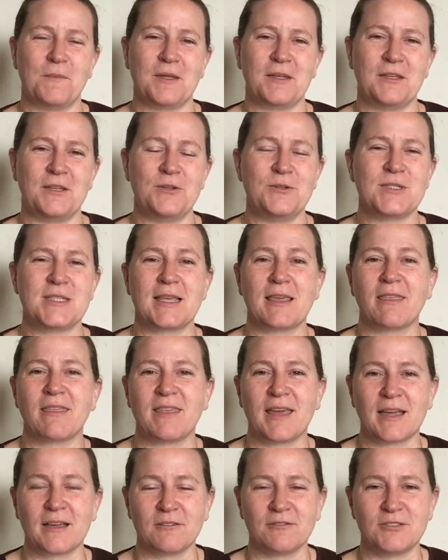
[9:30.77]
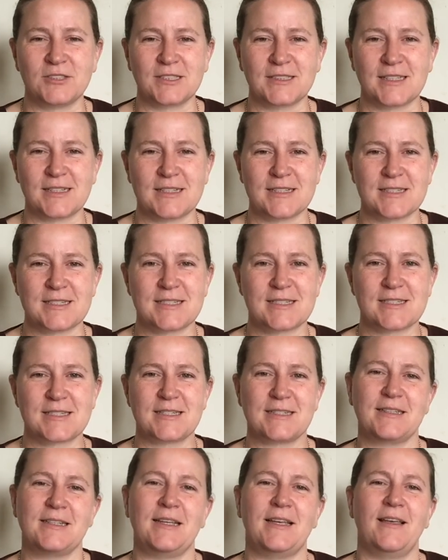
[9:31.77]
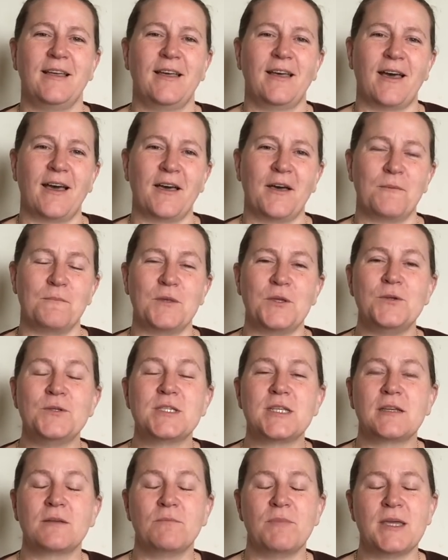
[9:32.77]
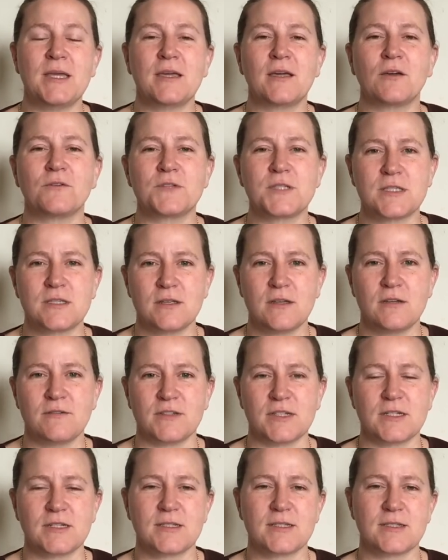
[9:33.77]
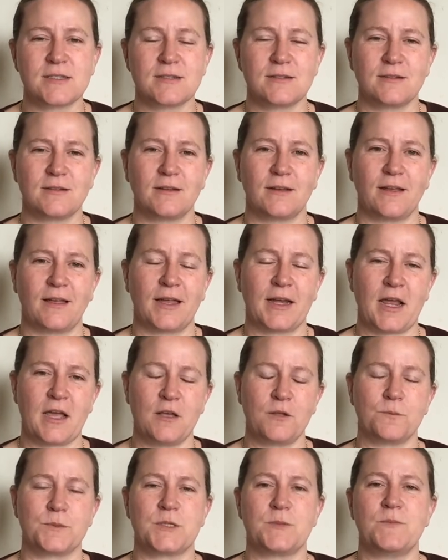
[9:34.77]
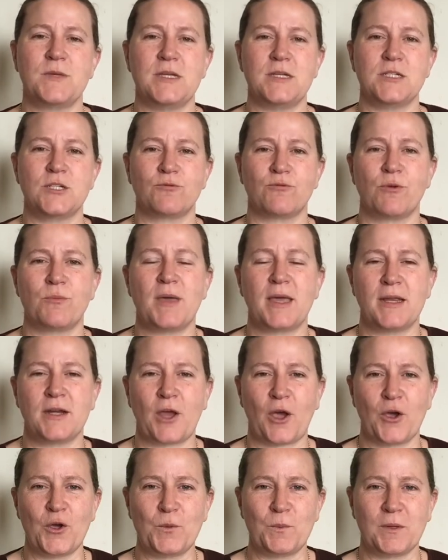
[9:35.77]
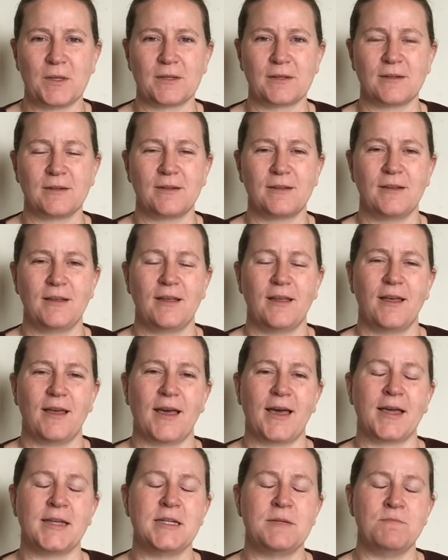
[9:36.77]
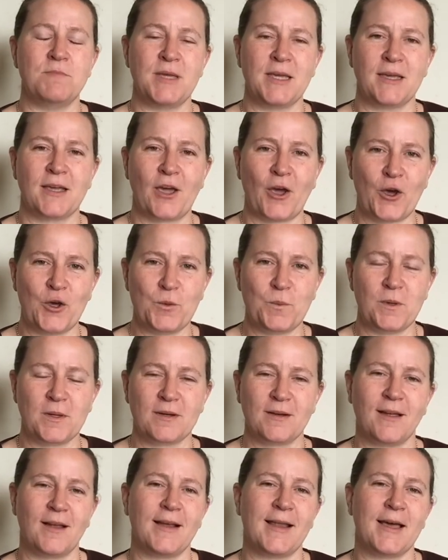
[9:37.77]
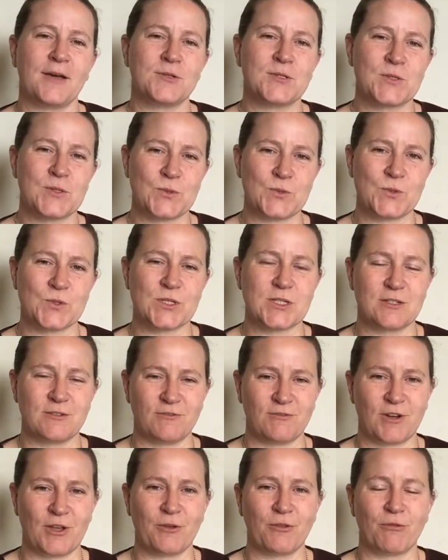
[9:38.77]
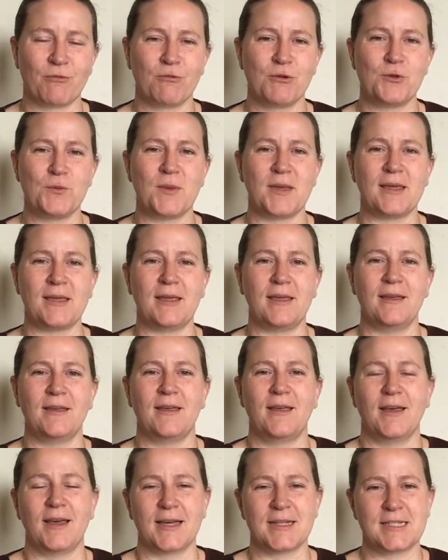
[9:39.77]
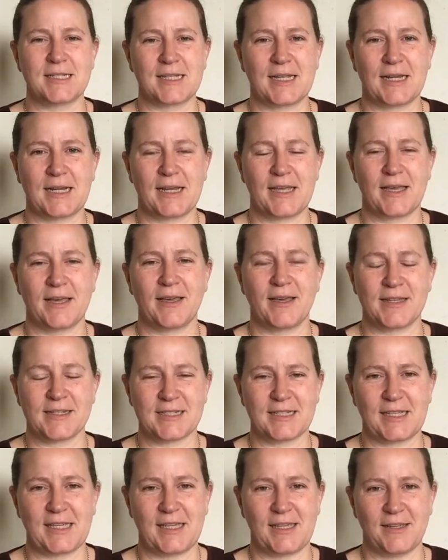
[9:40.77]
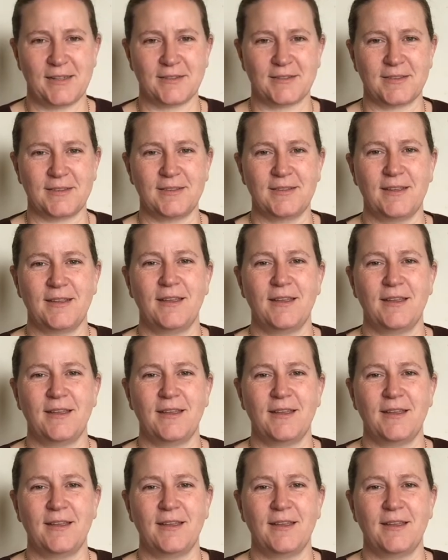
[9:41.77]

using thankfulness, using being of service, it helps me to remain open. And in being open, I allow Source to flow through me, and to clear and to heal